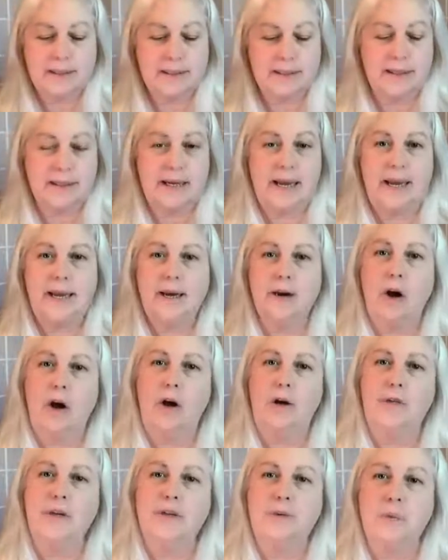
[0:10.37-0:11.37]
Today and
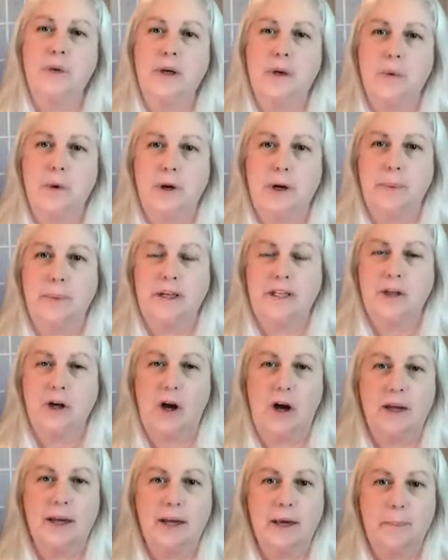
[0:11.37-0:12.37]
all this week, we're going to be
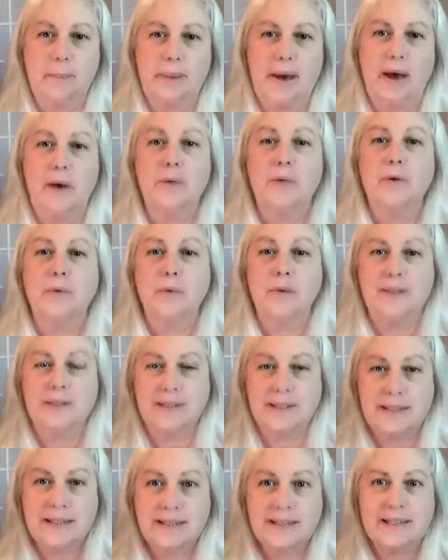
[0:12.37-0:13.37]
talking about the
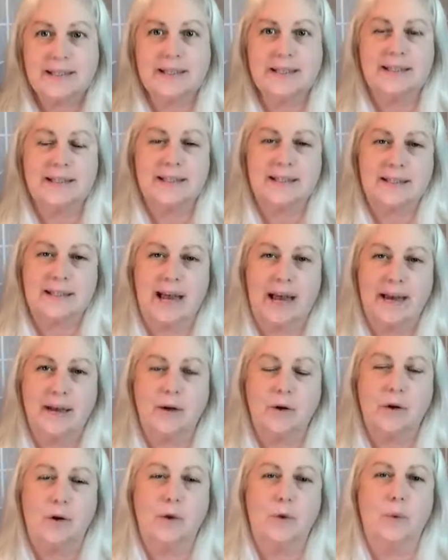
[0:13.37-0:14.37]
resistance
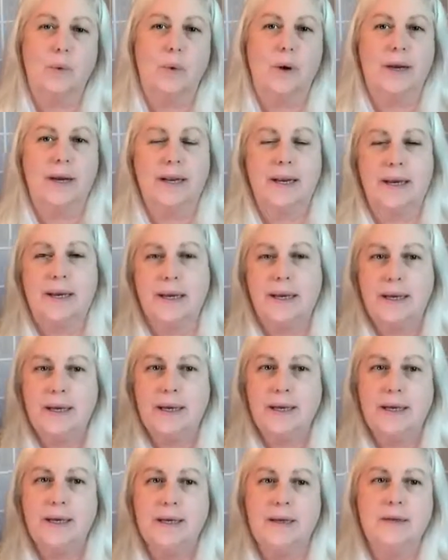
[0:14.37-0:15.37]
cycle, what it
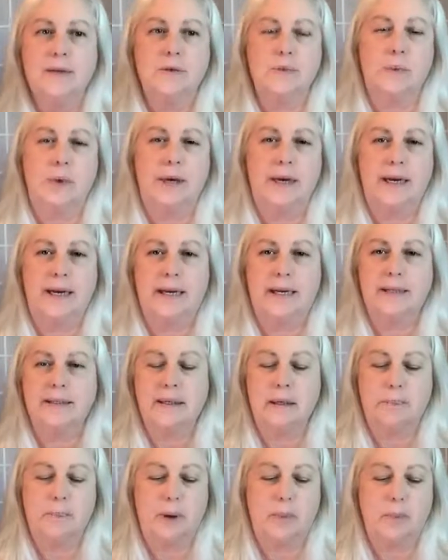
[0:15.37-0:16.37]
is, what it
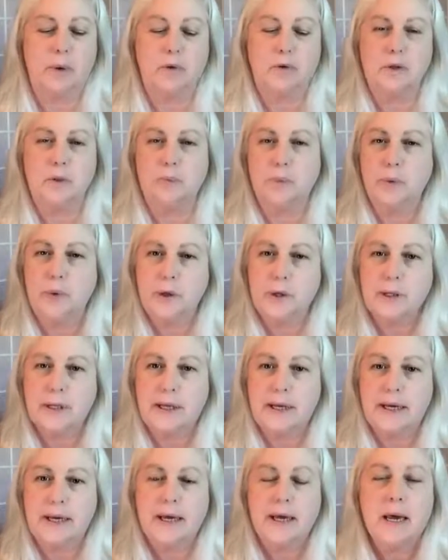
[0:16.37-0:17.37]
isn't, but most
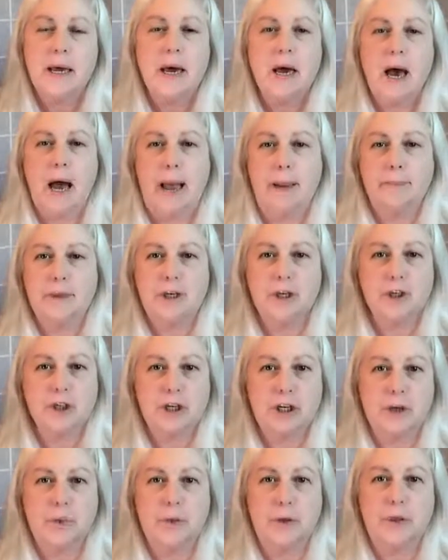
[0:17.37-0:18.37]
importantly, I'm going to
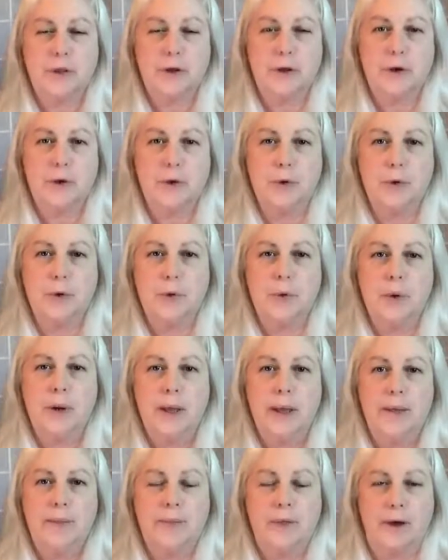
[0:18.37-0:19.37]
share with you
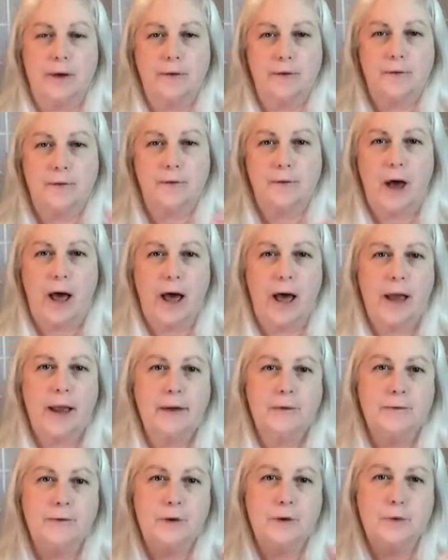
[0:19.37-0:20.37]
the
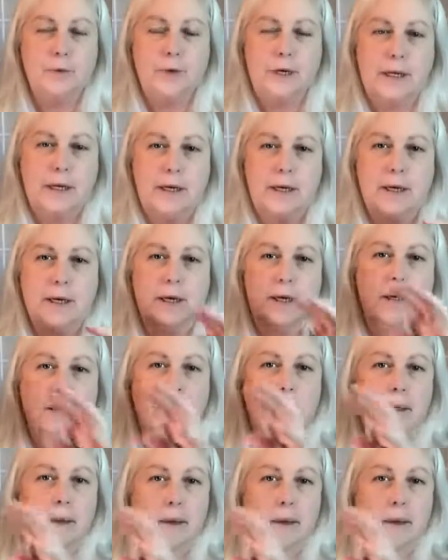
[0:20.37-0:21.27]
5 unique